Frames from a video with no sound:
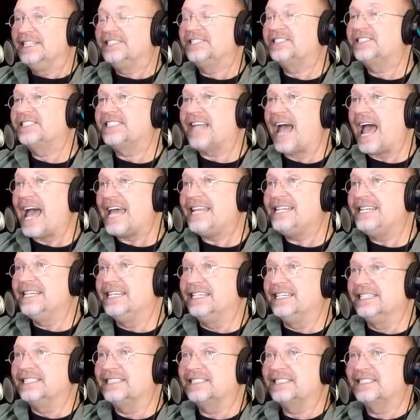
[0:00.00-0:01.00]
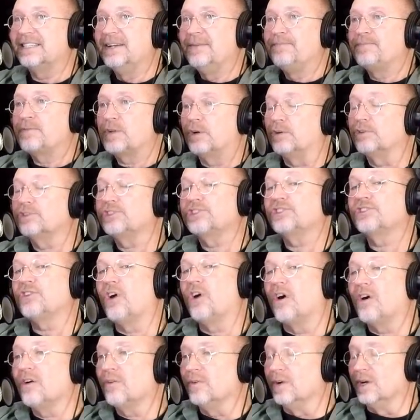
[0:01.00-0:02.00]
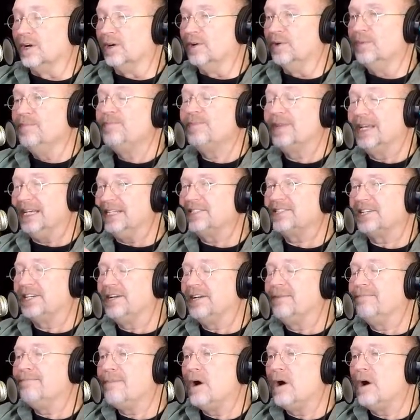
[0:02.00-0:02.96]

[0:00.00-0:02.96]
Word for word: Sadness or sorrow is an